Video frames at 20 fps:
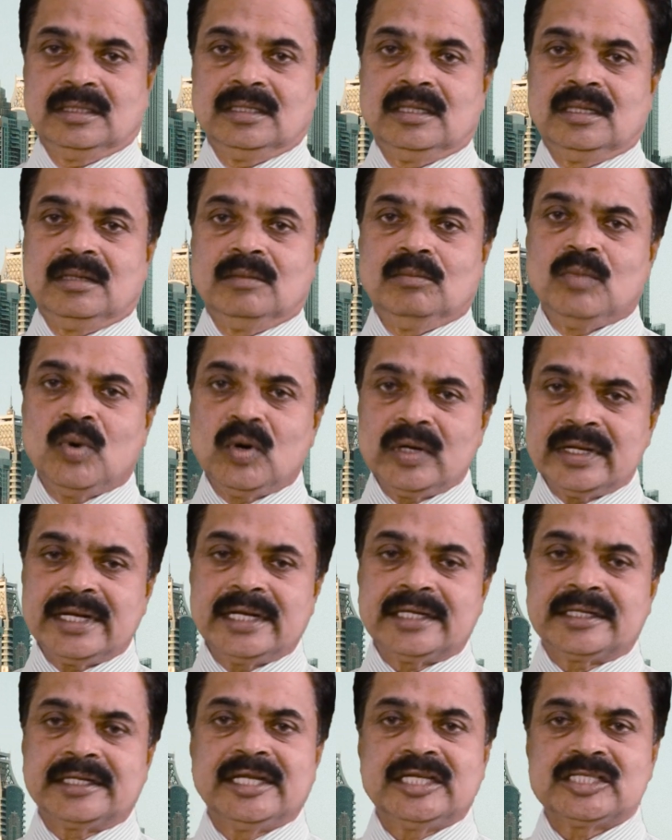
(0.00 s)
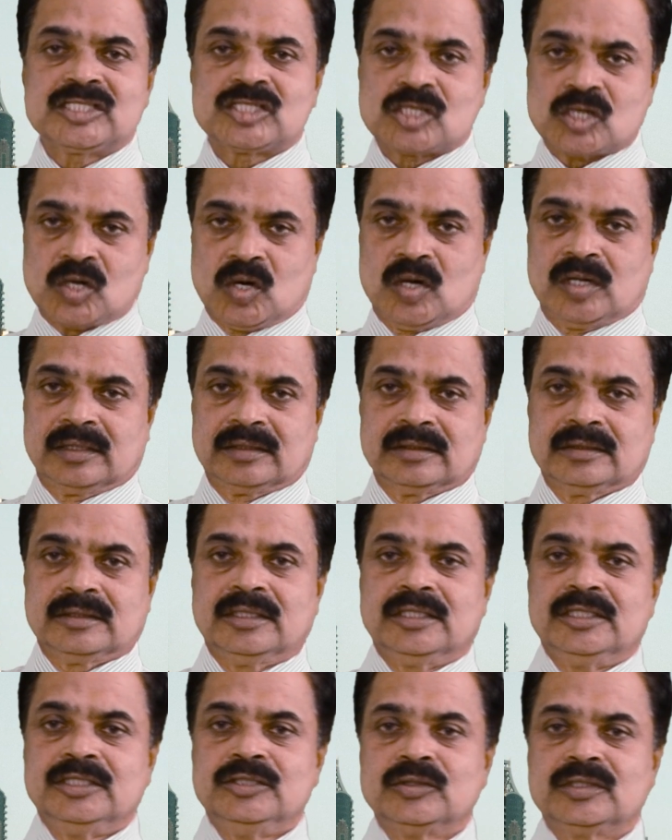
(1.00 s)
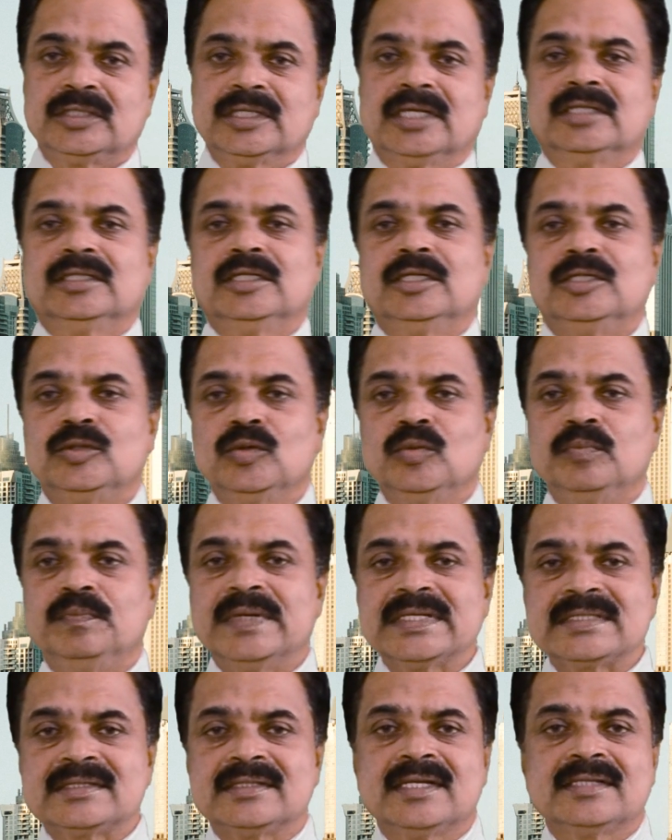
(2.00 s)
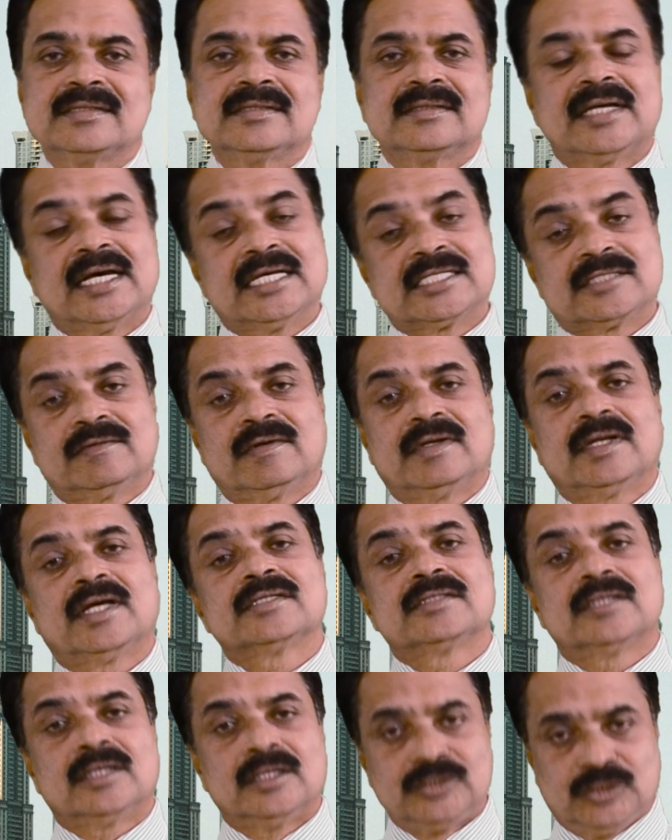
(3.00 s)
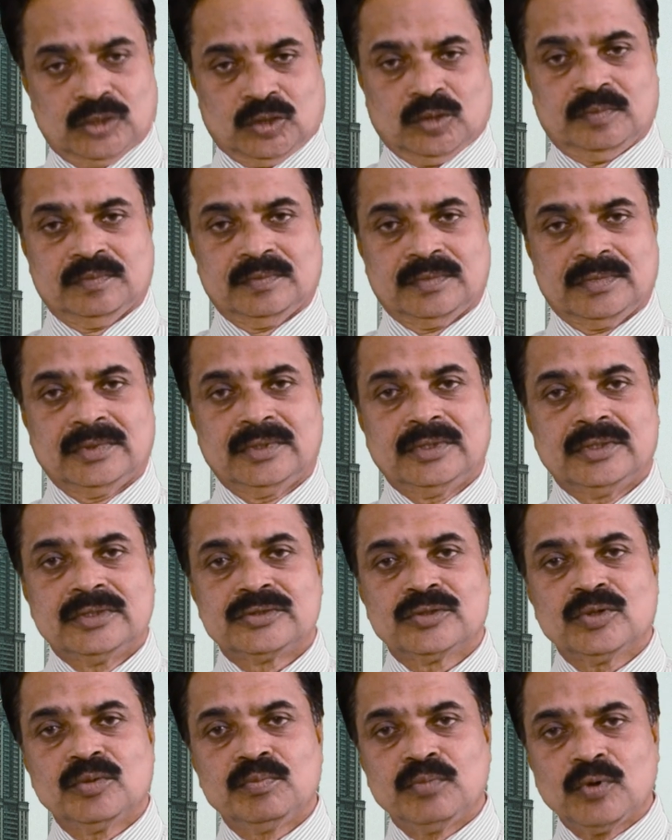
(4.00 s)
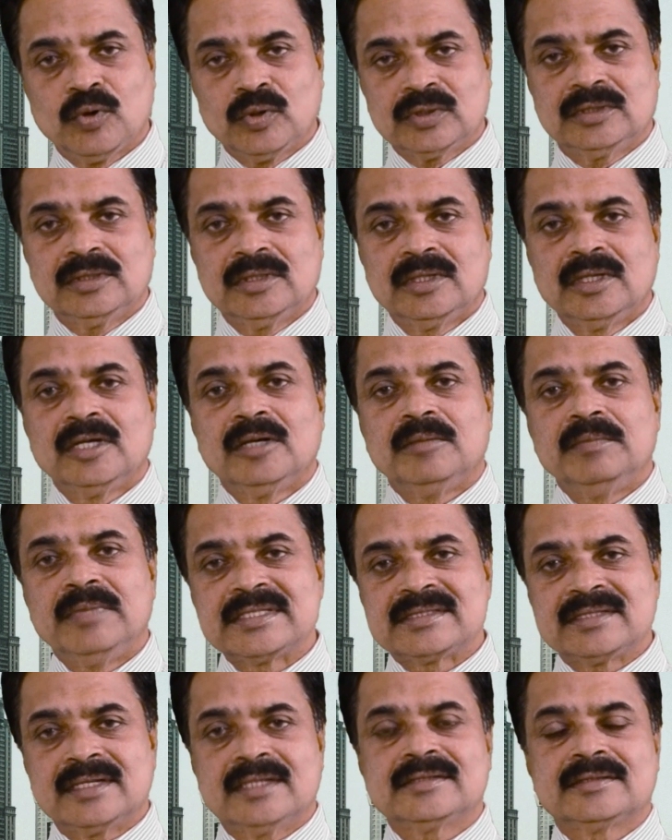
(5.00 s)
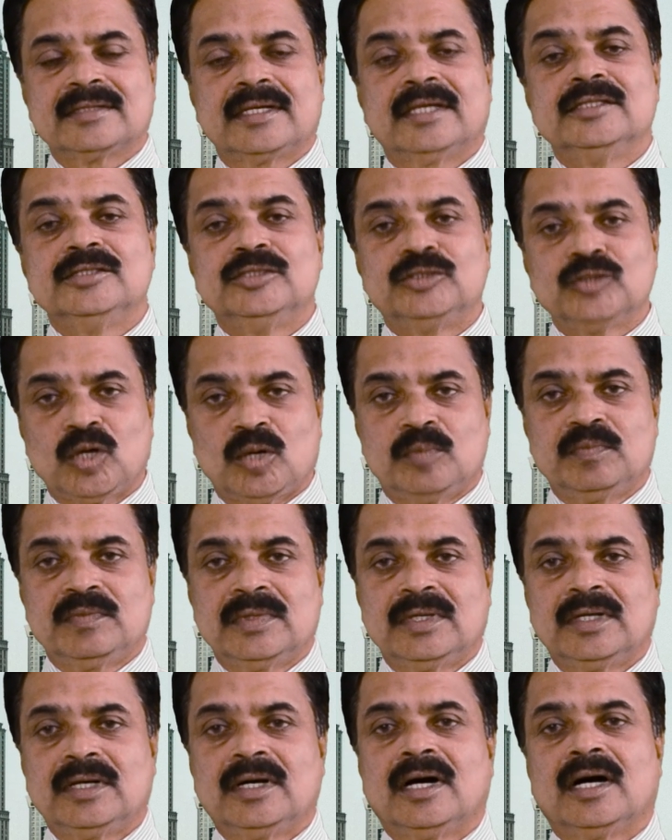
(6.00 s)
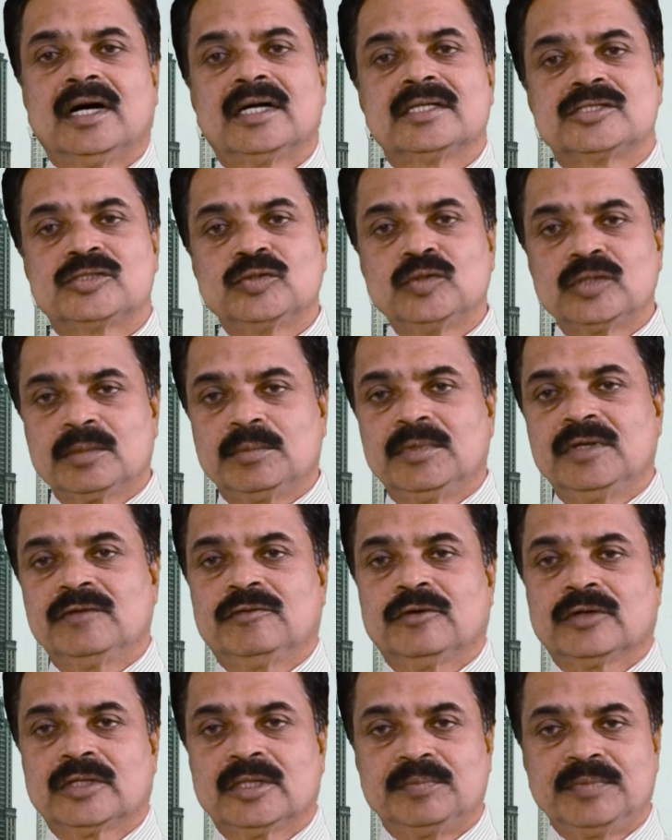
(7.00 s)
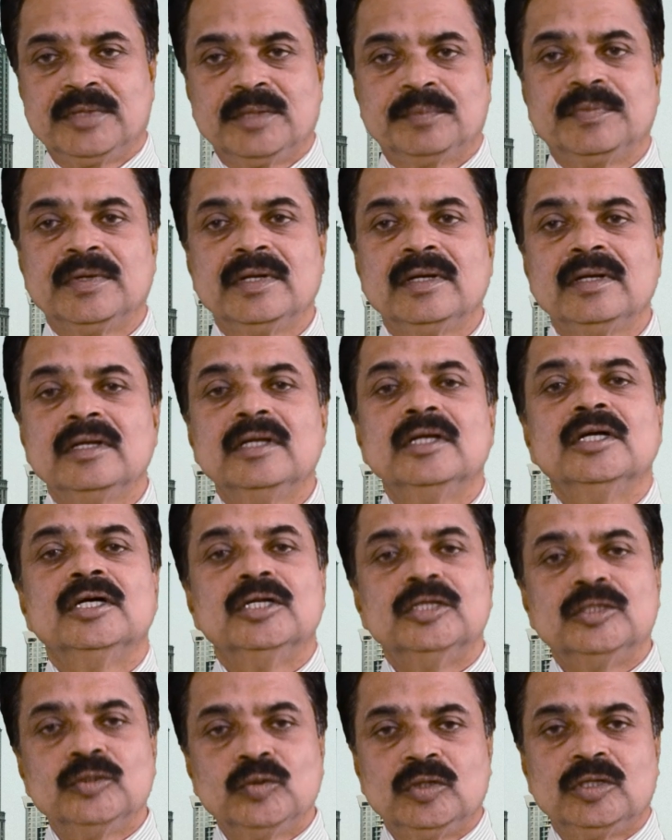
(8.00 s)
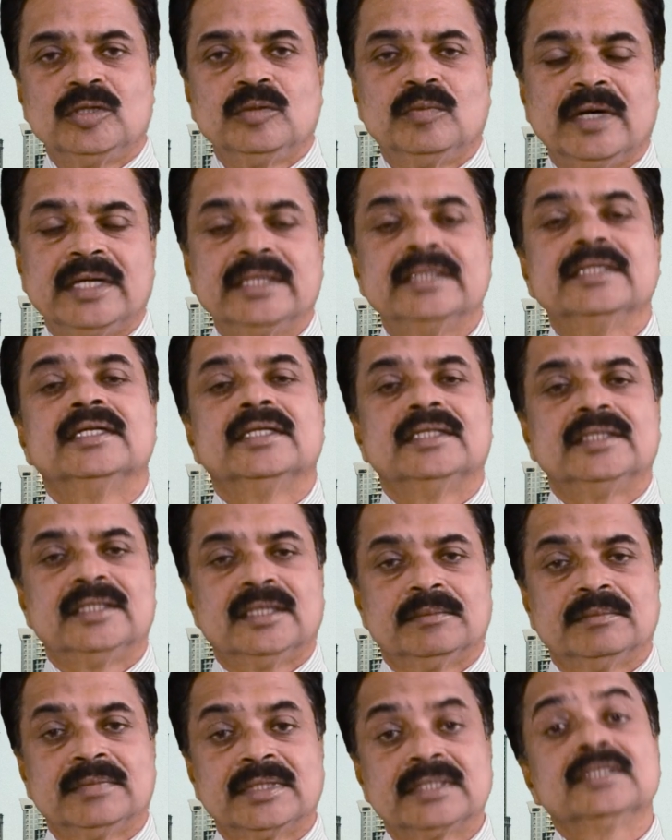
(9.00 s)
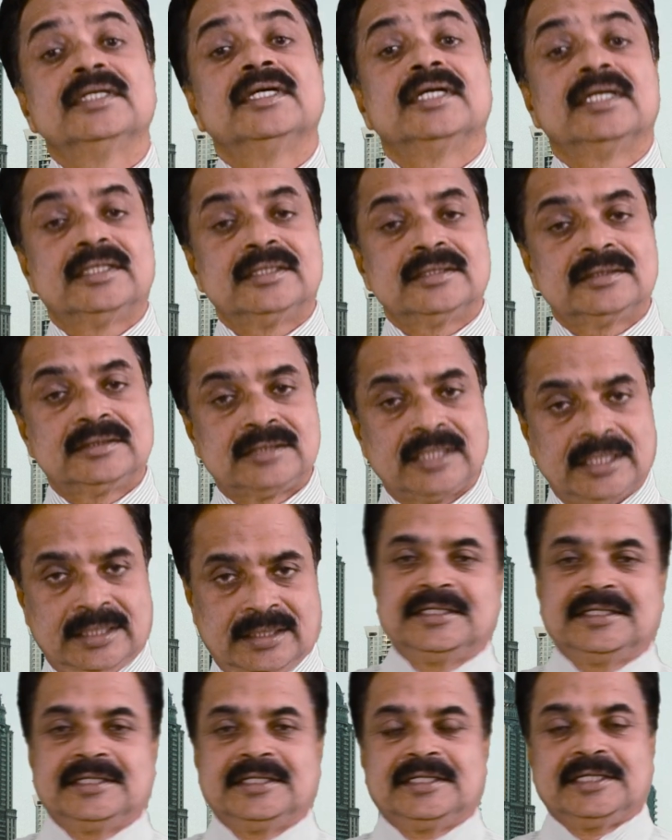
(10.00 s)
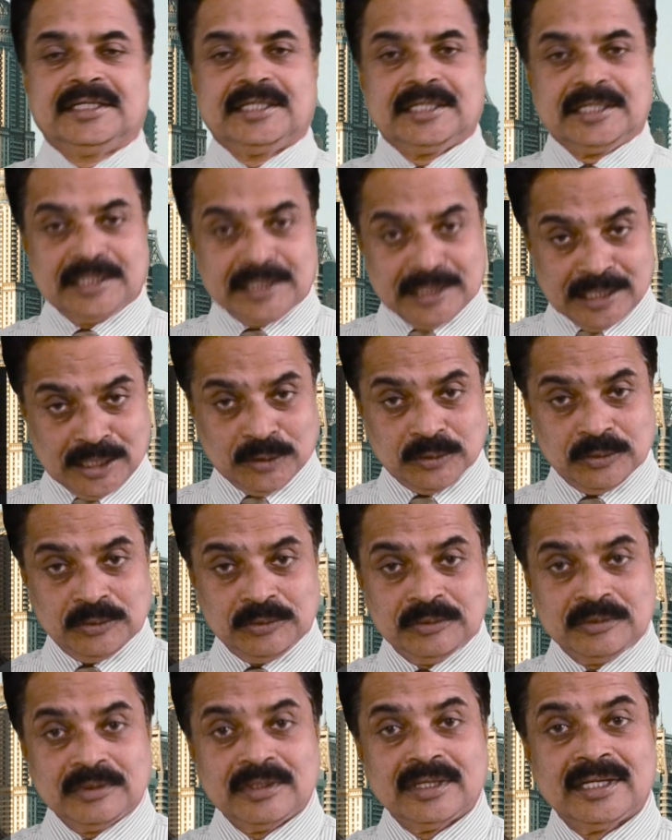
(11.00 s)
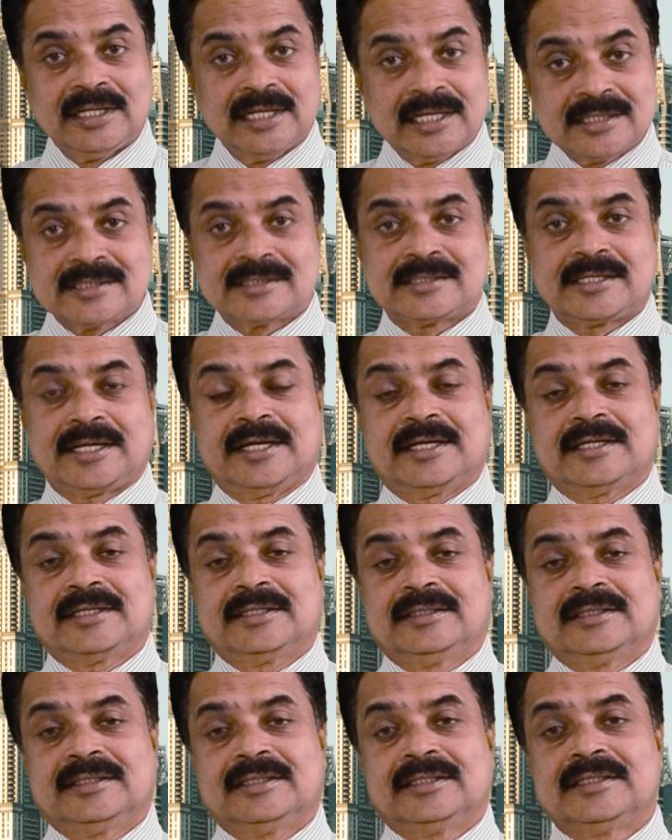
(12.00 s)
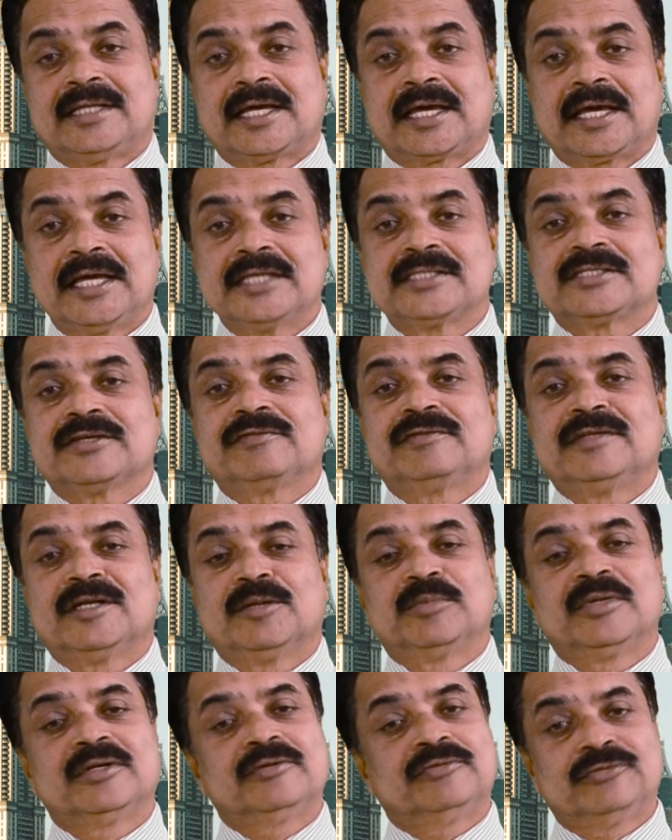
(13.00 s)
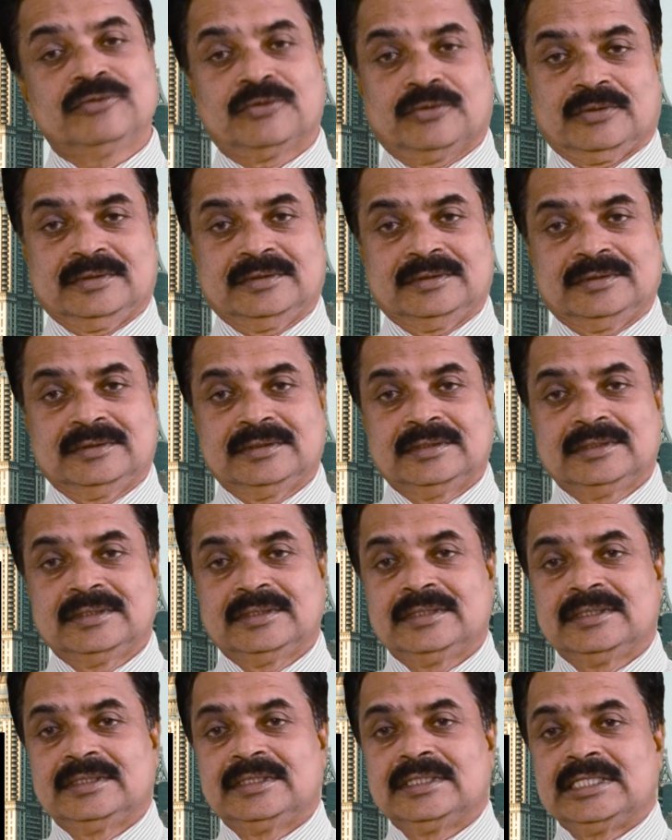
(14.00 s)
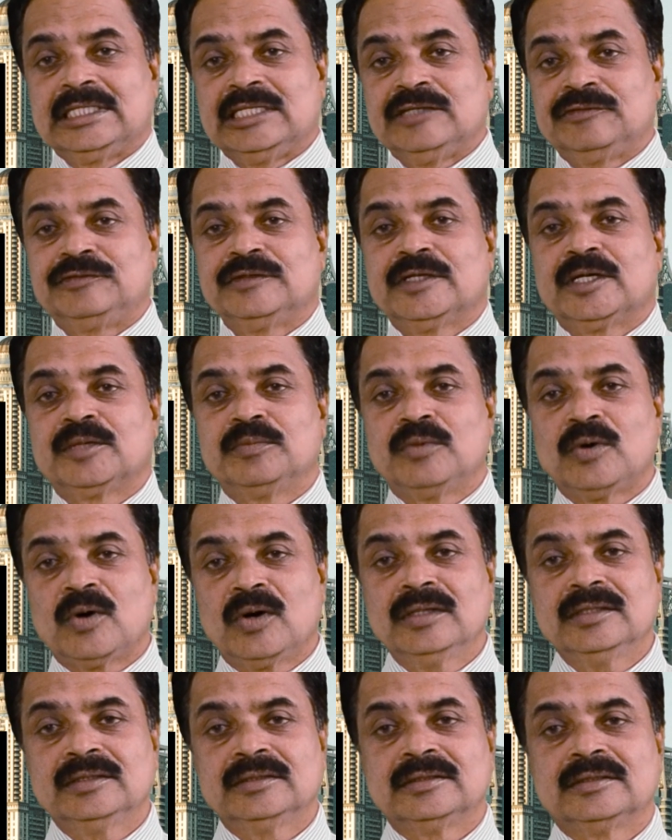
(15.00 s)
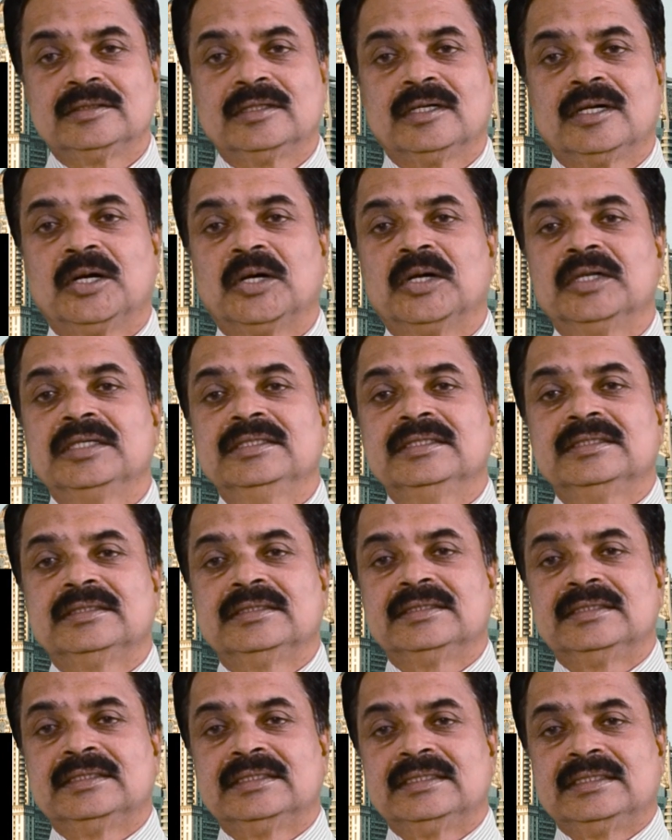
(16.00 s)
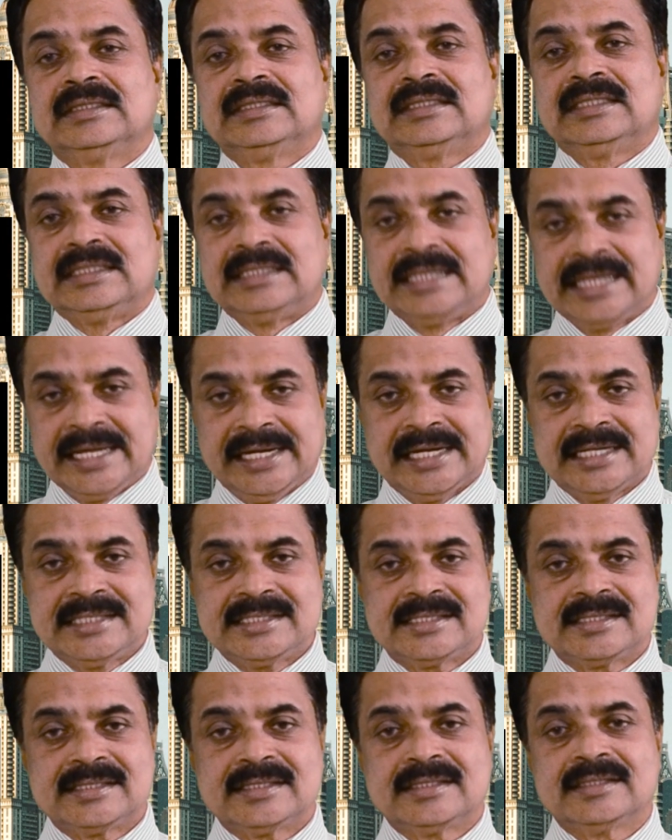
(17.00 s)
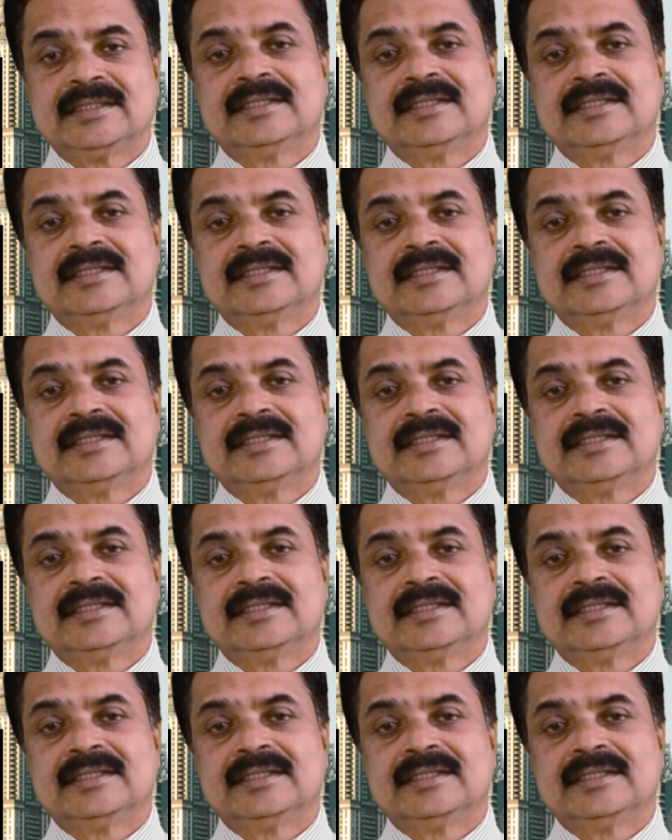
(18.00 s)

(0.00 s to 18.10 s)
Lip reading: Moderately strong, you can do business as well as job. So both business and job are suitable for the people ruled by number 3. Now let's take the case of number 4. If you are born on dates